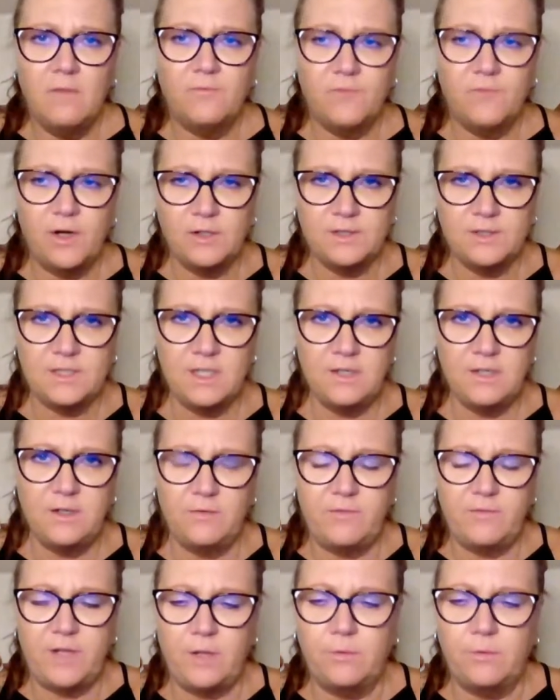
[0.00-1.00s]
First
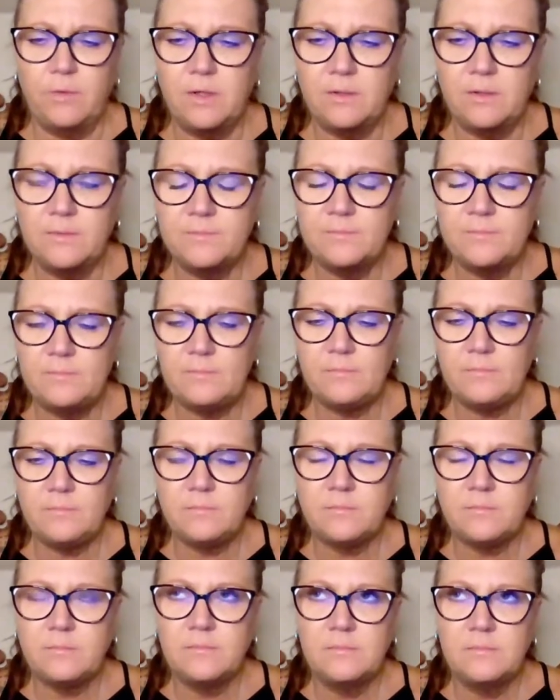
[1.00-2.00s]
interview.
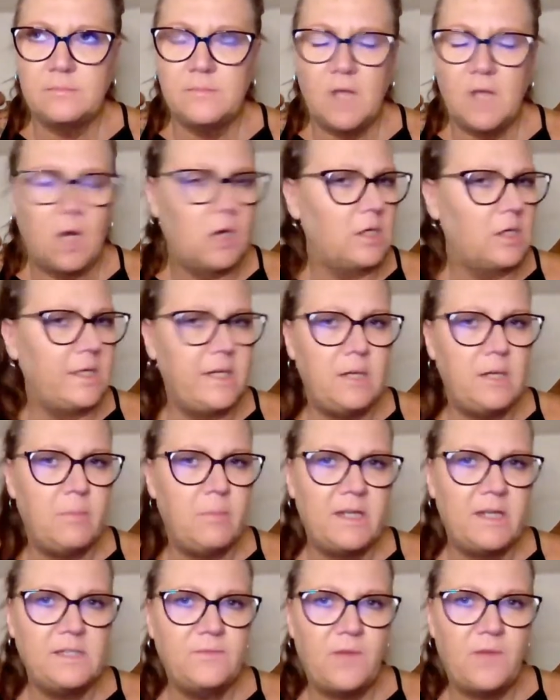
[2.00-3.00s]
Hardly
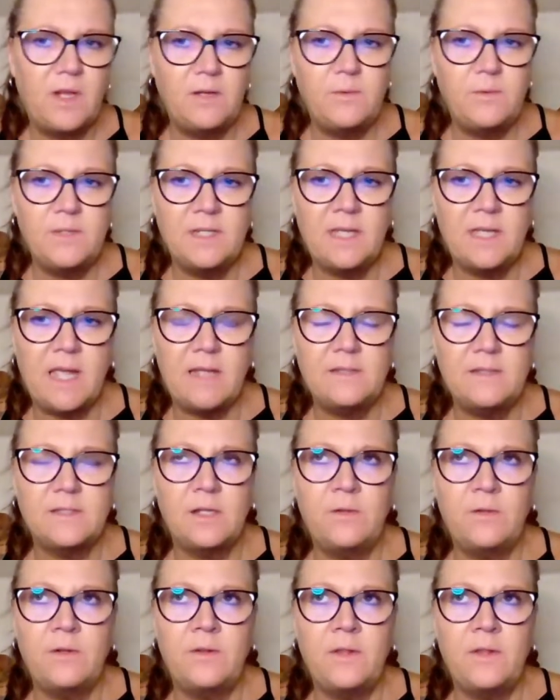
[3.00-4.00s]
anybody's following the case
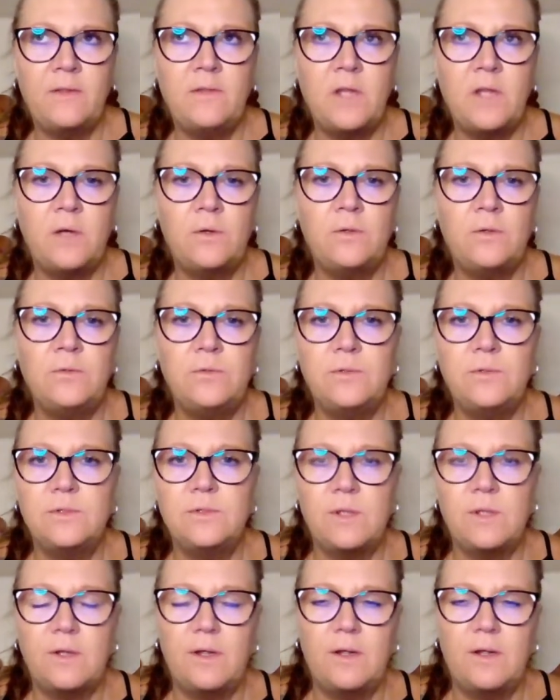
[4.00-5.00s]
other than
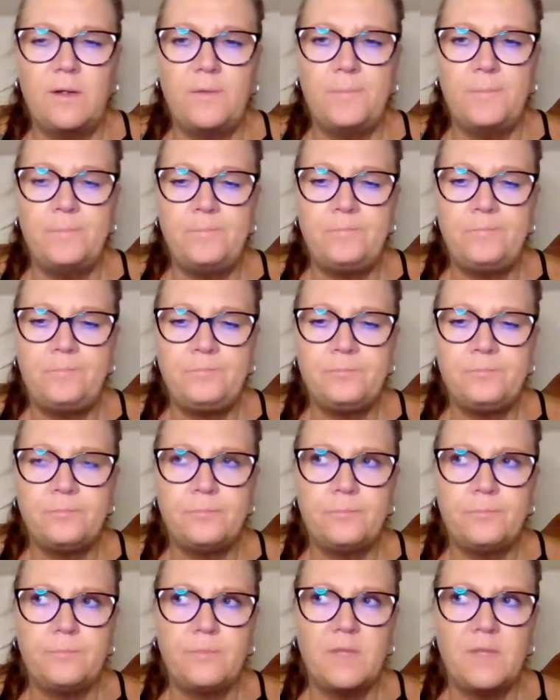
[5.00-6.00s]
those on
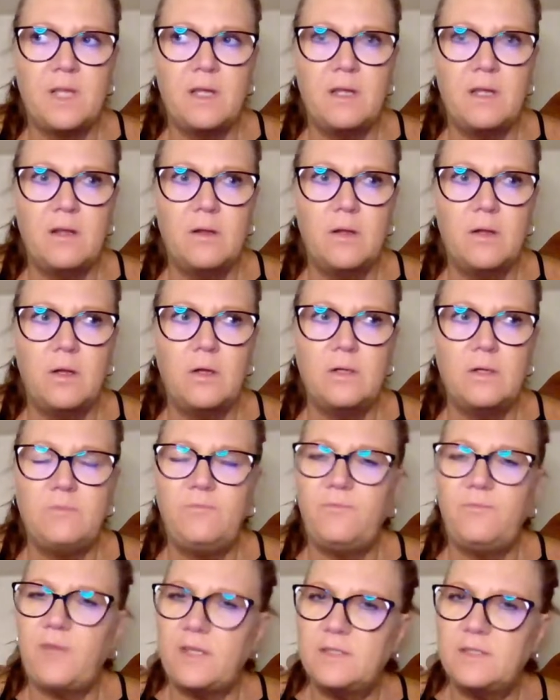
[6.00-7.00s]

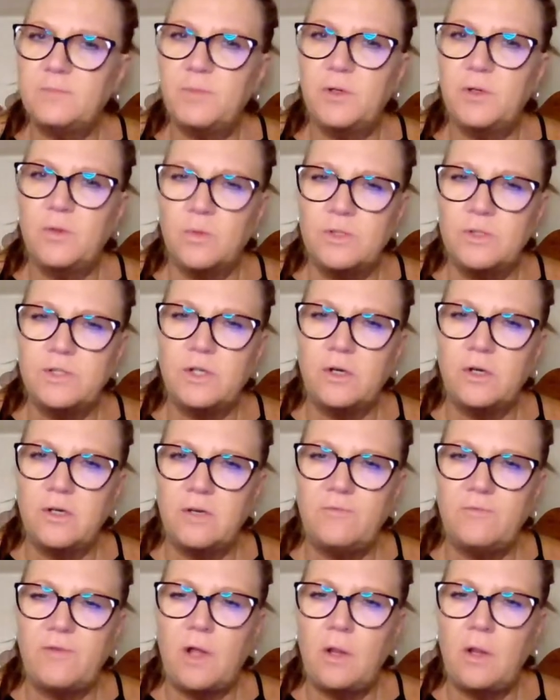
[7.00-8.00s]
Facebook. We're starting
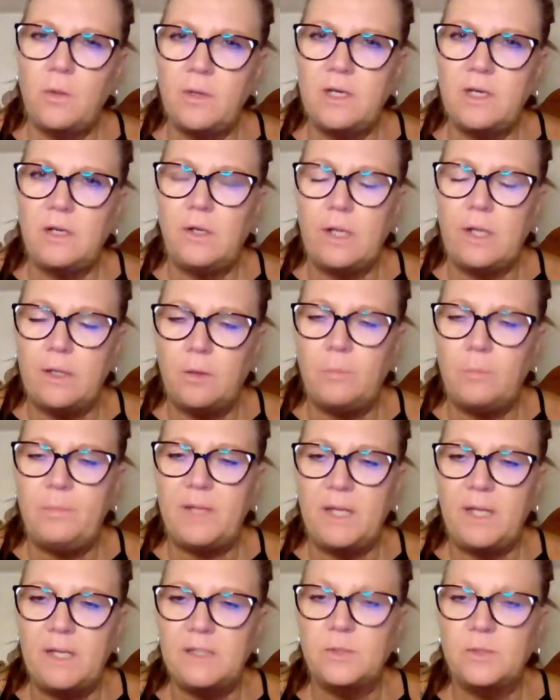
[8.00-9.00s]
to follow it a little
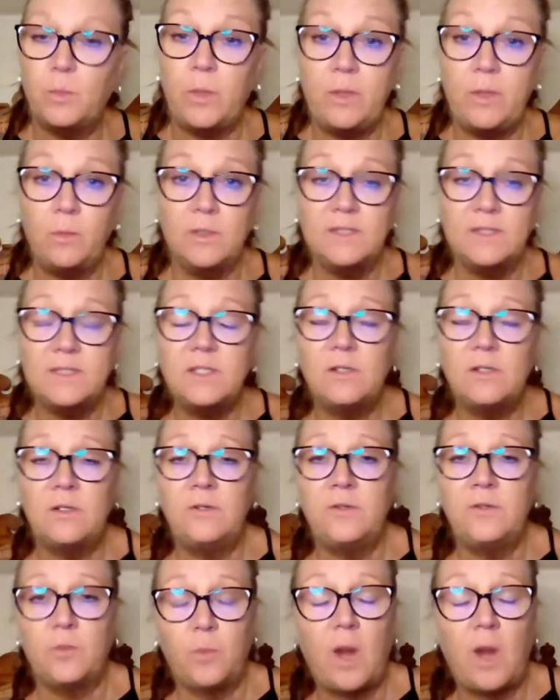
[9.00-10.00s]
bit. We were still
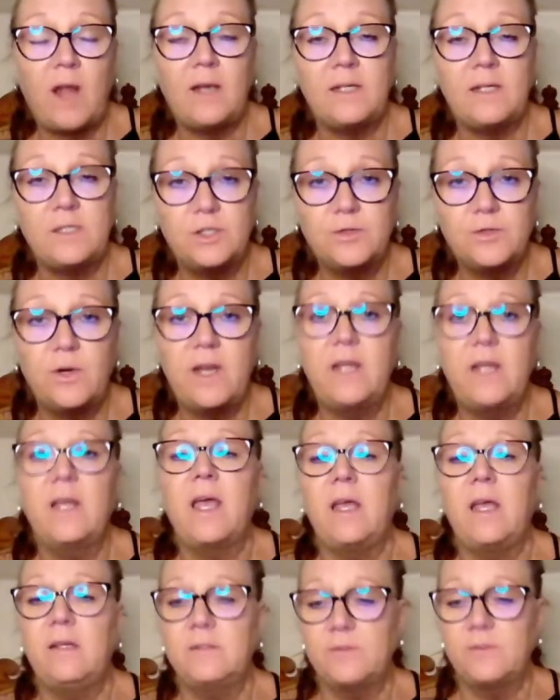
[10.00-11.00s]
on the Riley Strain
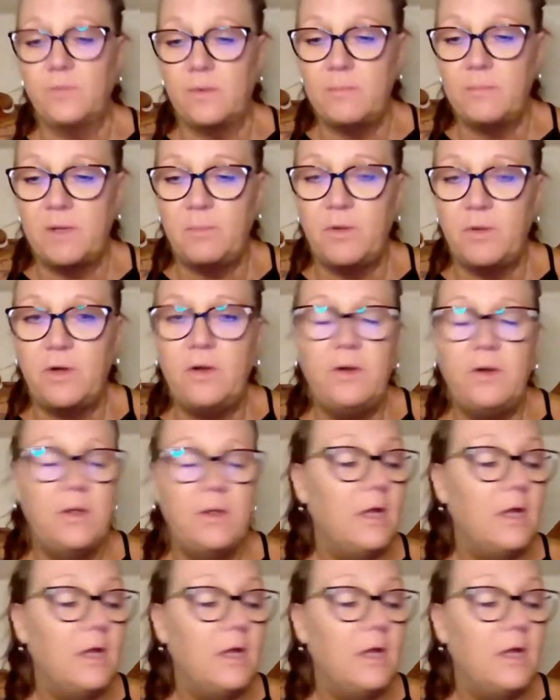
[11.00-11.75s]
case, remember?